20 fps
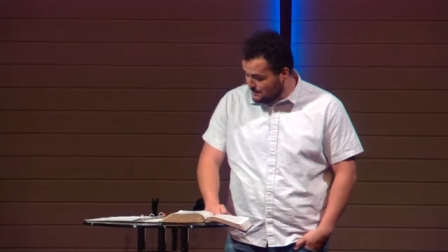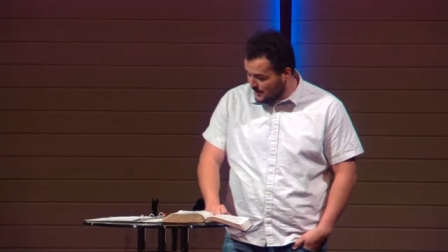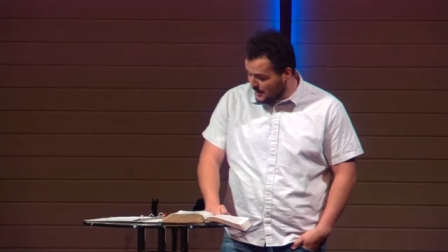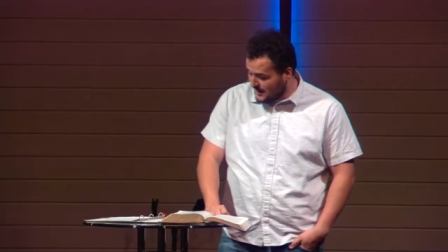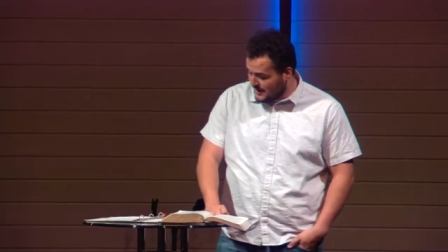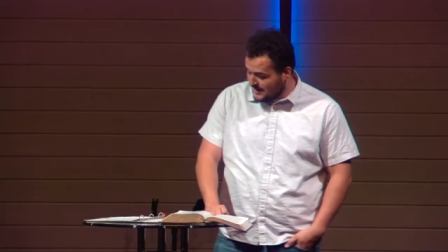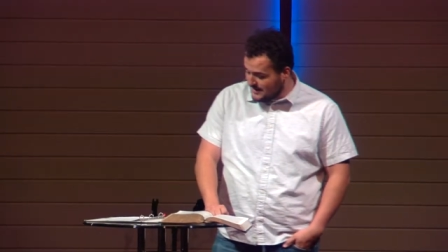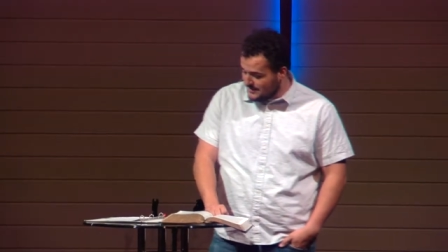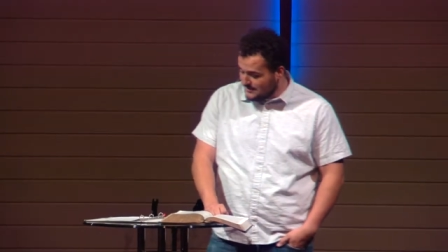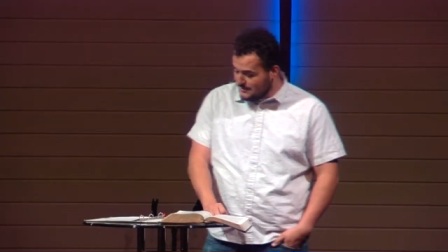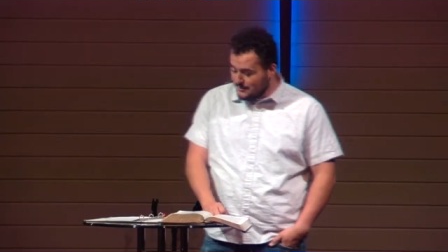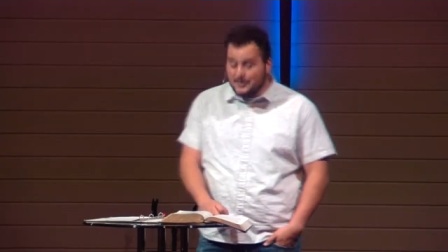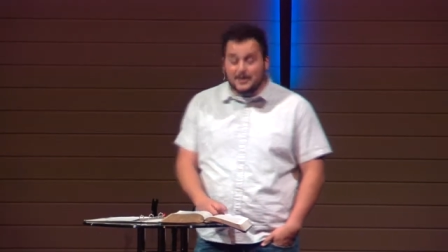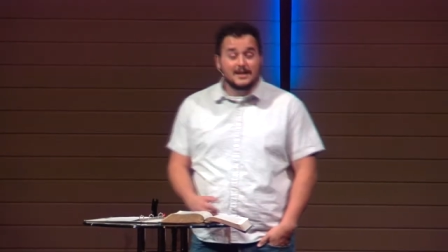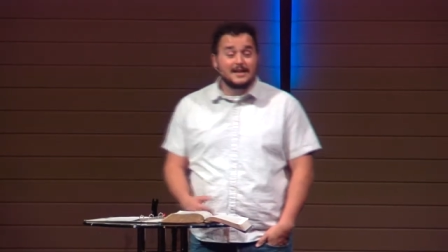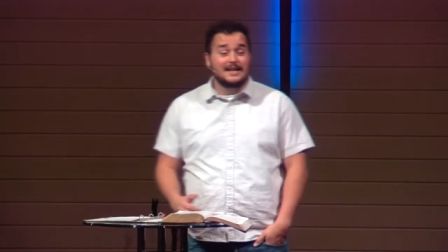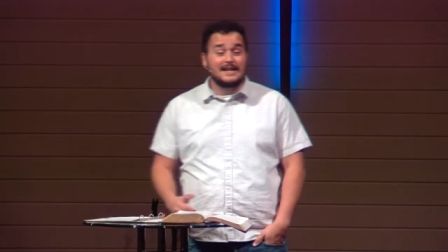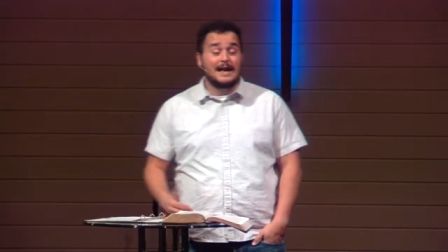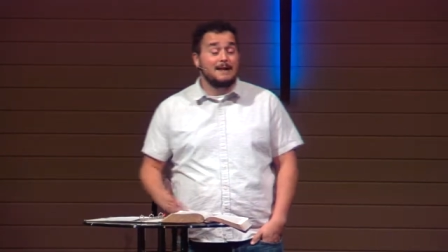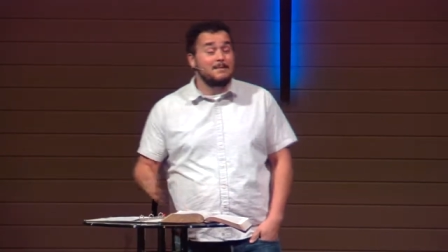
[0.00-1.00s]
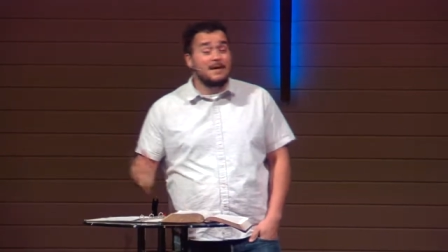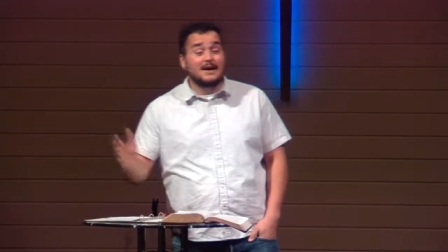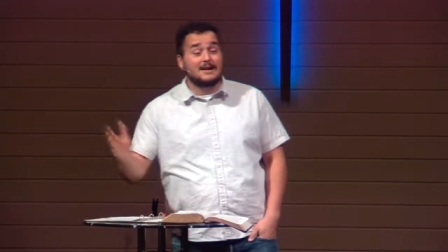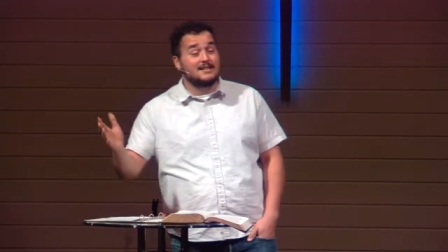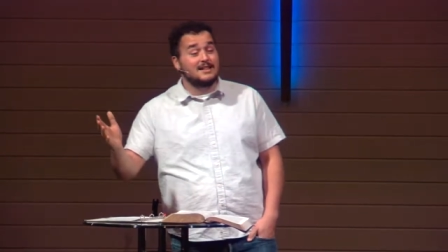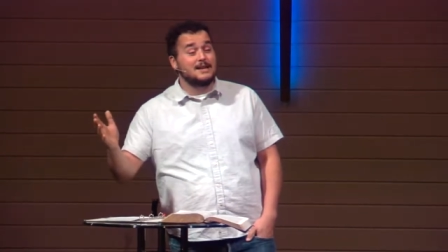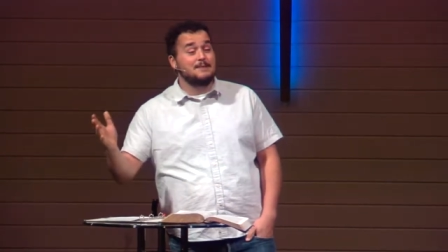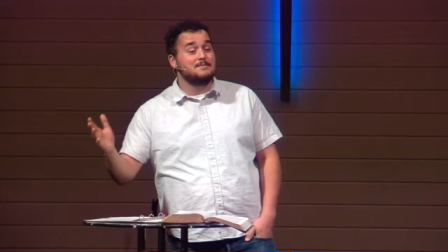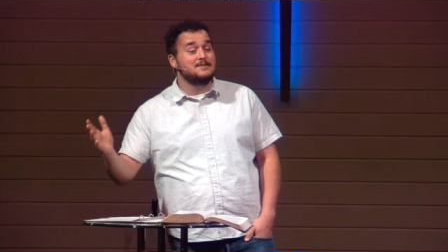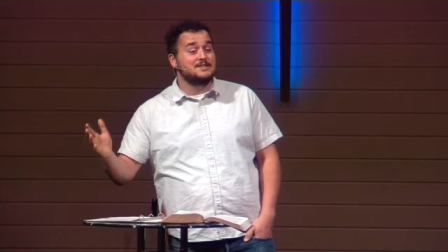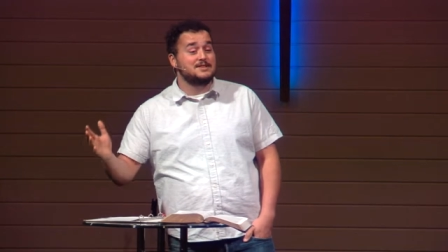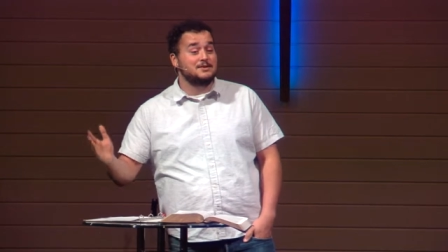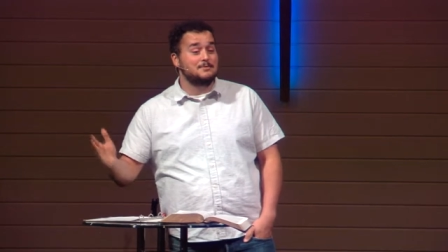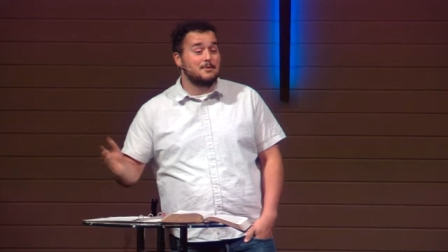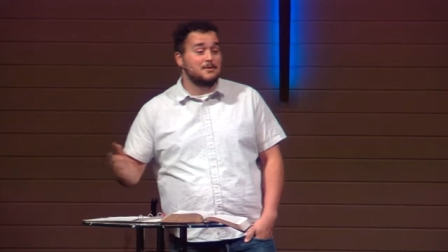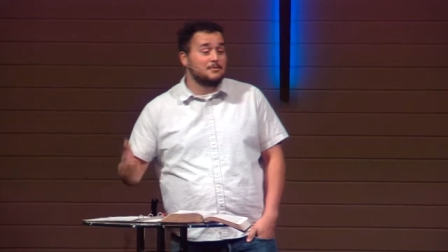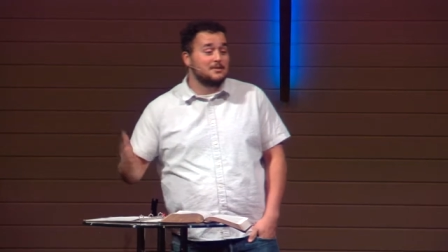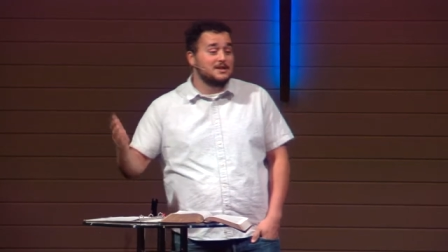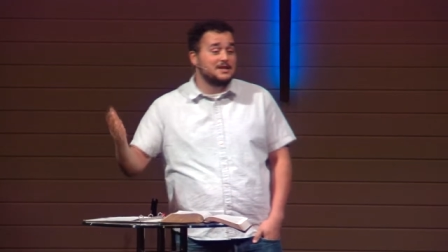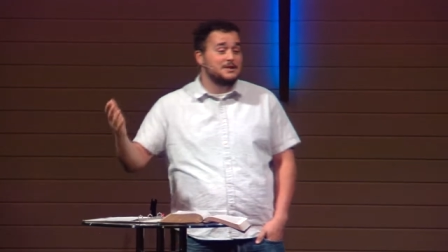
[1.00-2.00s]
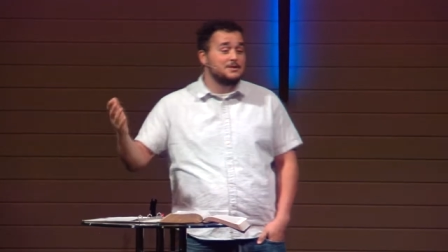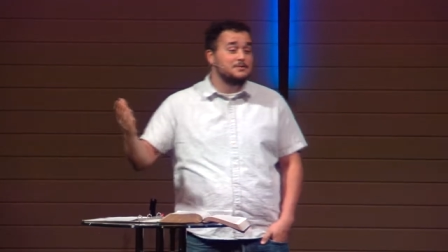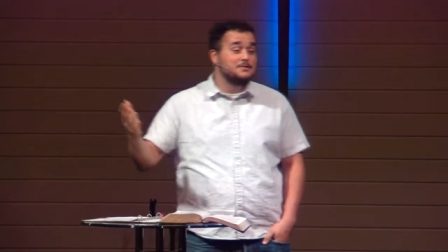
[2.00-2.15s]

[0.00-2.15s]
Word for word: but really, and I'm not claiming to, but really,